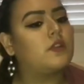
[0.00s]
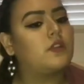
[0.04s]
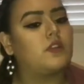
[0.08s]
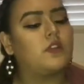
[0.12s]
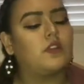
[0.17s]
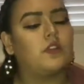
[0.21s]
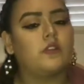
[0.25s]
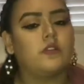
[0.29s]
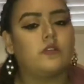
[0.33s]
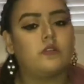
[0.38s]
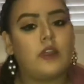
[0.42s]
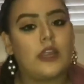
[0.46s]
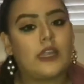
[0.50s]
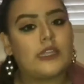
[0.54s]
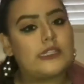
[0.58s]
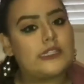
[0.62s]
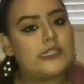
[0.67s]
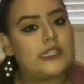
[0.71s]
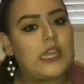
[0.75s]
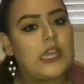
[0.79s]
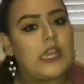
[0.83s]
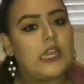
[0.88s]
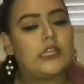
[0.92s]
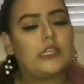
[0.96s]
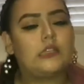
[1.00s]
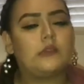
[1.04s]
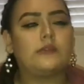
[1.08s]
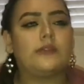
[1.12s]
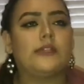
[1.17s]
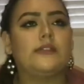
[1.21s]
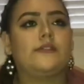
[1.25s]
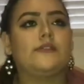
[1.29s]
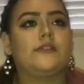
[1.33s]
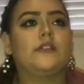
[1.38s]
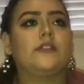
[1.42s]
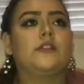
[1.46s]
right side or
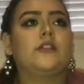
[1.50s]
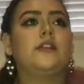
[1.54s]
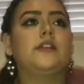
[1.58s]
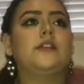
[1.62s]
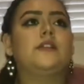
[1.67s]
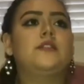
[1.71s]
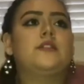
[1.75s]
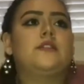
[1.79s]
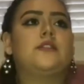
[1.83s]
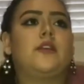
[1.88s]
whatever. And